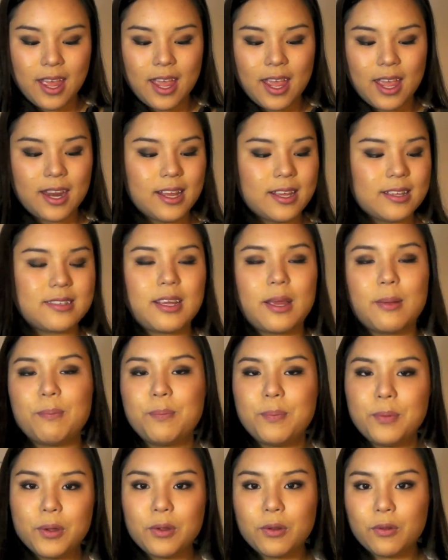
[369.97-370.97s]
It is a
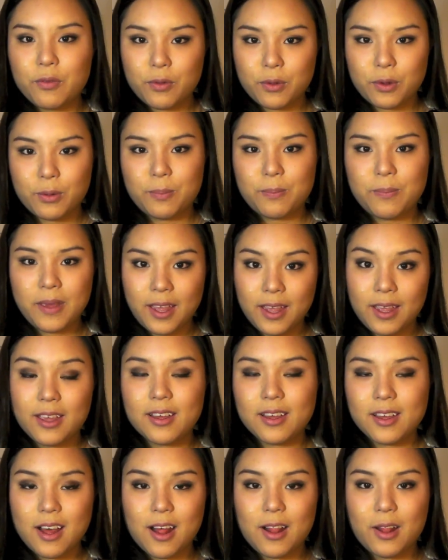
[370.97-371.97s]
beautiful
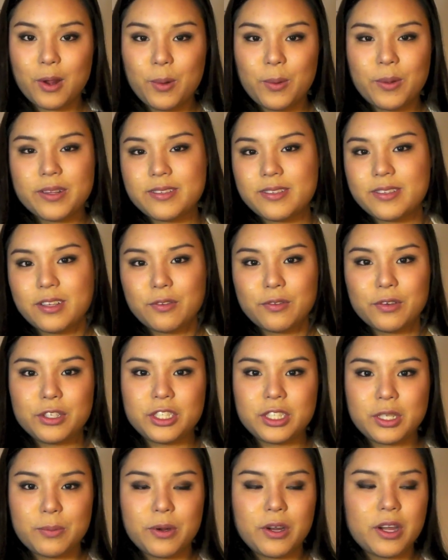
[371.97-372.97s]
pink color with silver
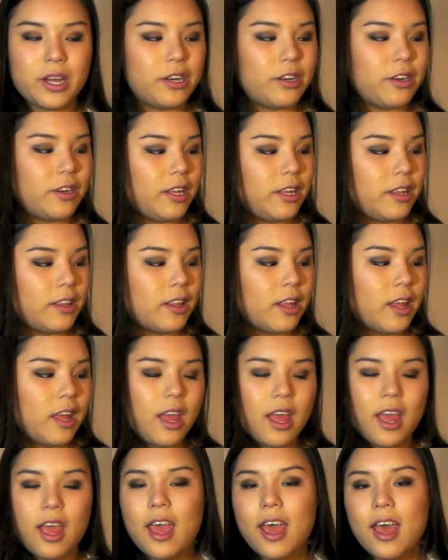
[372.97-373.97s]
shimmer underneath,
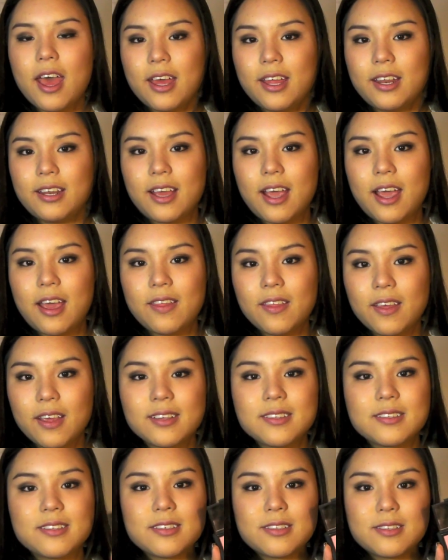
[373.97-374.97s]
and I think
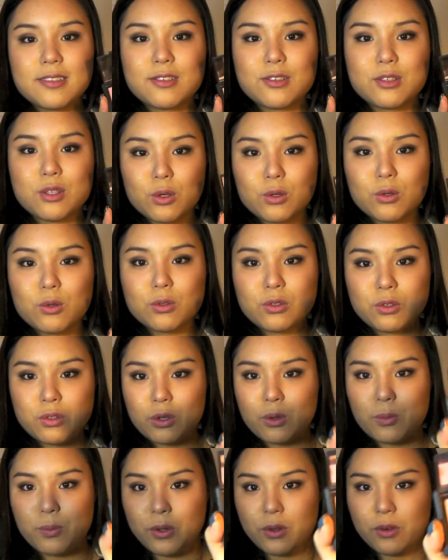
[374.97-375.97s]
it's just so
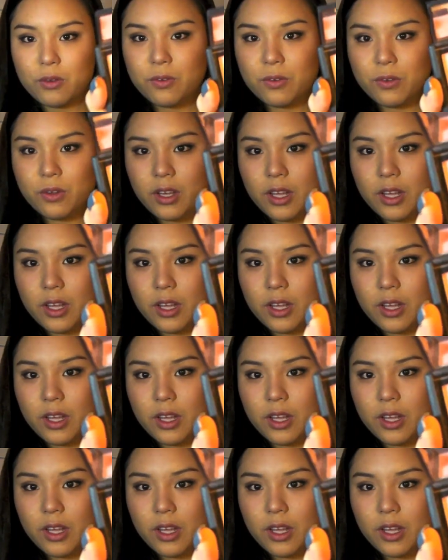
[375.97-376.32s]
beautiful.